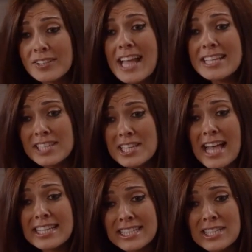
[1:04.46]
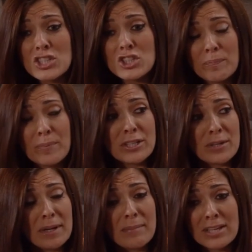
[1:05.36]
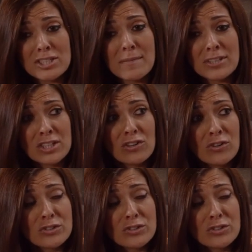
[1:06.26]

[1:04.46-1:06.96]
that's the last thing you should be doing. It makes you imagine all